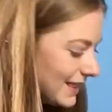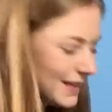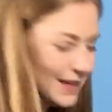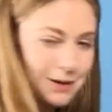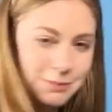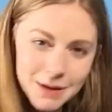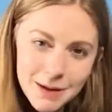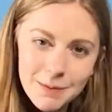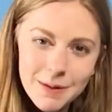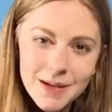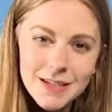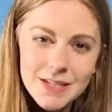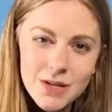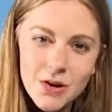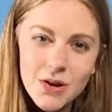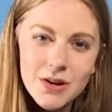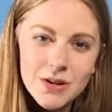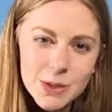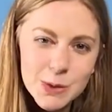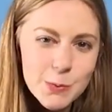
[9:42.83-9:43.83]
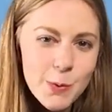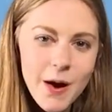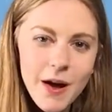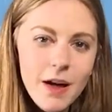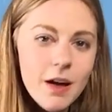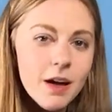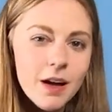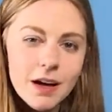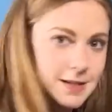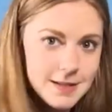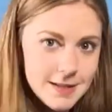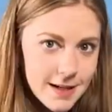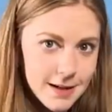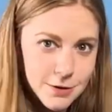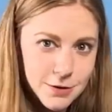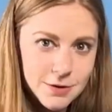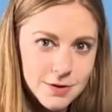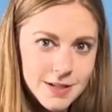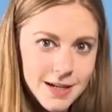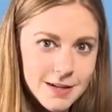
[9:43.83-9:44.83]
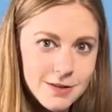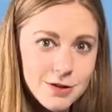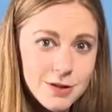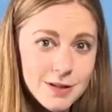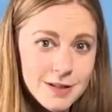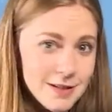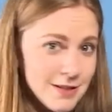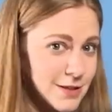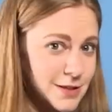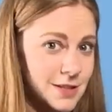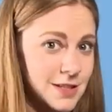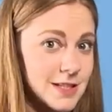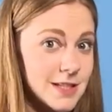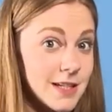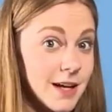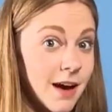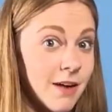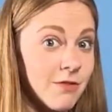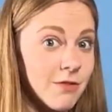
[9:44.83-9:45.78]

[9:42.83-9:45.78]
think I'm coming on to her as well. The sexual tension is just